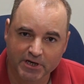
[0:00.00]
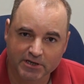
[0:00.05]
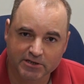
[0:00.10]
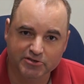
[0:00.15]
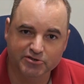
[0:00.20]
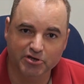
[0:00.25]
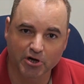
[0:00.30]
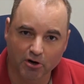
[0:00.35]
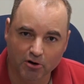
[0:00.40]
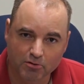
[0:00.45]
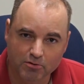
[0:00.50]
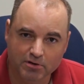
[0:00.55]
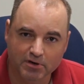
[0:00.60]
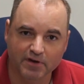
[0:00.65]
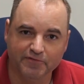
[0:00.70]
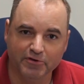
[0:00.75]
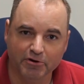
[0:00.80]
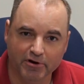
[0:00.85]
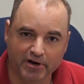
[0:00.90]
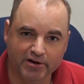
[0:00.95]
So
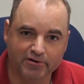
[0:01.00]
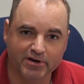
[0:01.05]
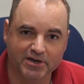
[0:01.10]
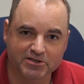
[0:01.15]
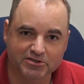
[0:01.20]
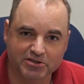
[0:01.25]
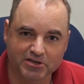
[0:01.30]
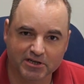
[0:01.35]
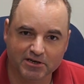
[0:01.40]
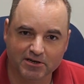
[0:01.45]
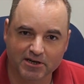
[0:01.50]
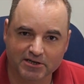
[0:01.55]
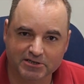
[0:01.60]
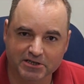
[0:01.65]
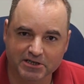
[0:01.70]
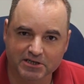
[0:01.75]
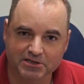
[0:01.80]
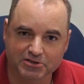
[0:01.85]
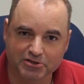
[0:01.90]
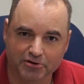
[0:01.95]
if you're interested in logic
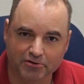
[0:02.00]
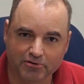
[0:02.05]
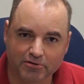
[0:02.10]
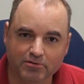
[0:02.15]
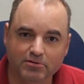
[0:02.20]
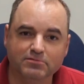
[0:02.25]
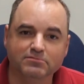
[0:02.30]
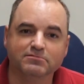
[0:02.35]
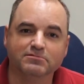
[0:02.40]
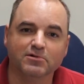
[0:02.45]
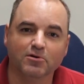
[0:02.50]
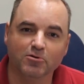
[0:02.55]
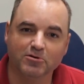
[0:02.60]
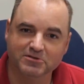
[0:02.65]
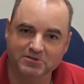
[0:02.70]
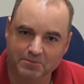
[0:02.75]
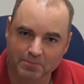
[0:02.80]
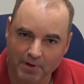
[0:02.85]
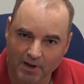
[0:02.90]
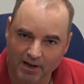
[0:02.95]
in general or
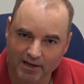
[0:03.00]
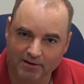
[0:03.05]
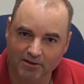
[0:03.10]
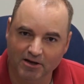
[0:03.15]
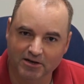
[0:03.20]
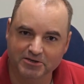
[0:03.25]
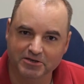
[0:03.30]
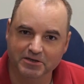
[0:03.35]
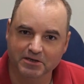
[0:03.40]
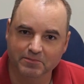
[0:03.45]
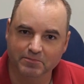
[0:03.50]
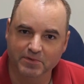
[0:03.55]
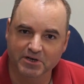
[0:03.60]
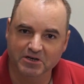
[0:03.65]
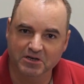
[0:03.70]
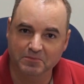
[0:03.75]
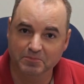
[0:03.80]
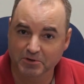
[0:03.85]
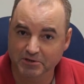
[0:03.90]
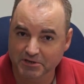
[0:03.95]
symbolic logic in
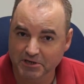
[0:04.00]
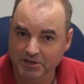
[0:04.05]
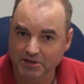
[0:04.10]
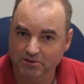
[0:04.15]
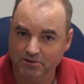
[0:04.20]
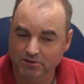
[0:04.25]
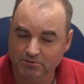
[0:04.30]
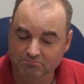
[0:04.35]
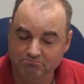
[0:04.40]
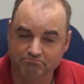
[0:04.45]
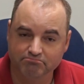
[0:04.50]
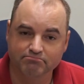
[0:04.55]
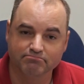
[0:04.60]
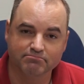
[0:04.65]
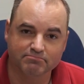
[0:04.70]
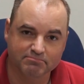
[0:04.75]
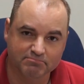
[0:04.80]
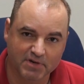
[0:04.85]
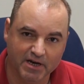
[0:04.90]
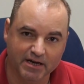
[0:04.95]
particular,
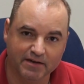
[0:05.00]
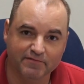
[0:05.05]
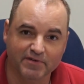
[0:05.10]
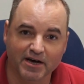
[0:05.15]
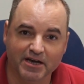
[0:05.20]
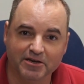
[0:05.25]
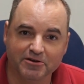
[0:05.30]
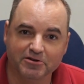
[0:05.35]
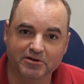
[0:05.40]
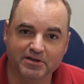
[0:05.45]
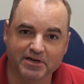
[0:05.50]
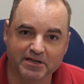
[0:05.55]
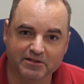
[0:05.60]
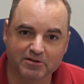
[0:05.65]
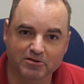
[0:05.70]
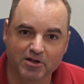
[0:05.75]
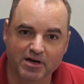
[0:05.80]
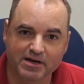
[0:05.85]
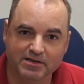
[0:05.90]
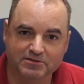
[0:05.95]
I invite you to take the
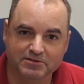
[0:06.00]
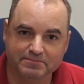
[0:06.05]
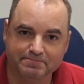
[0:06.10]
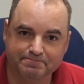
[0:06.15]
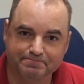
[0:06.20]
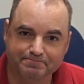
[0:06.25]
class.